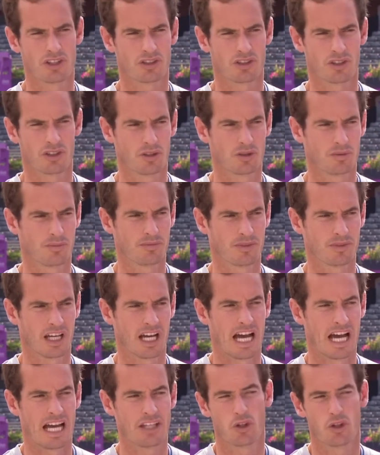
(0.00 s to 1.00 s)
So
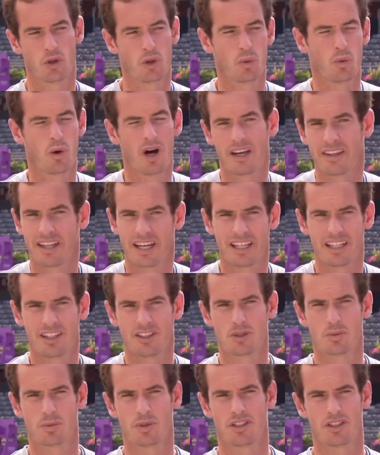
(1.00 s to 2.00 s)
I don't know why that
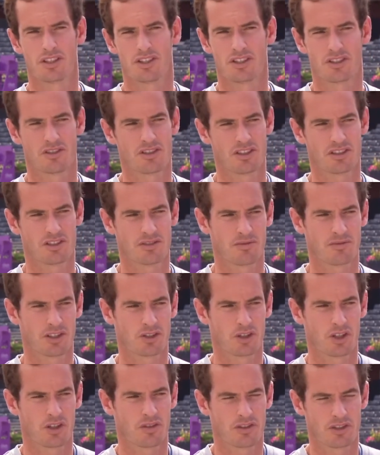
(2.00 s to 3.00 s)
is, but it's just a
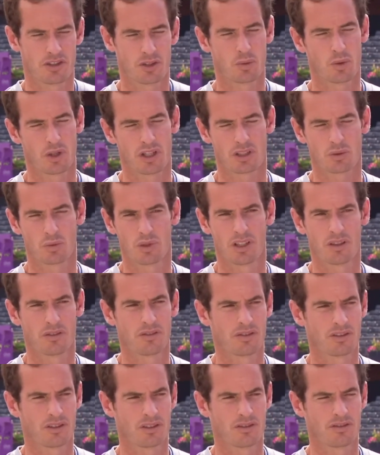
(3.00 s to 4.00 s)
surface that works well
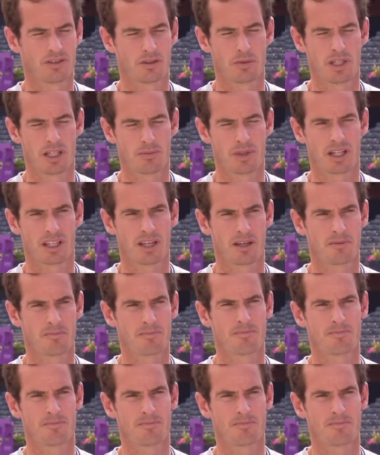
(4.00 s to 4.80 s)
for me in my game.